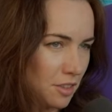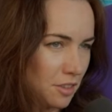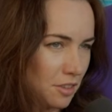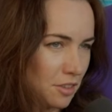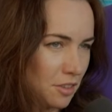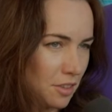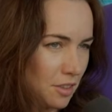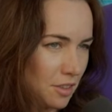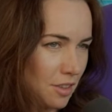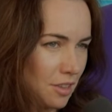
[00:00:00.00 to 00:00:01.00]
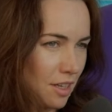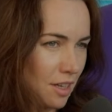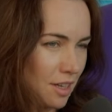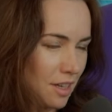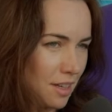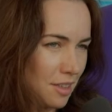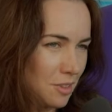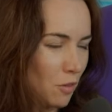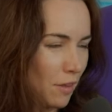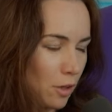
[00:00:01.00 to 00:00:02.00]
is,
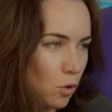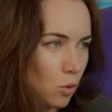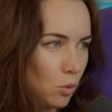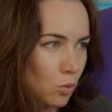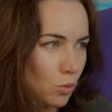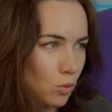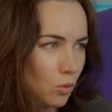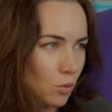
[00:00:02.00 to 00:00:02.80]
it's not that cool.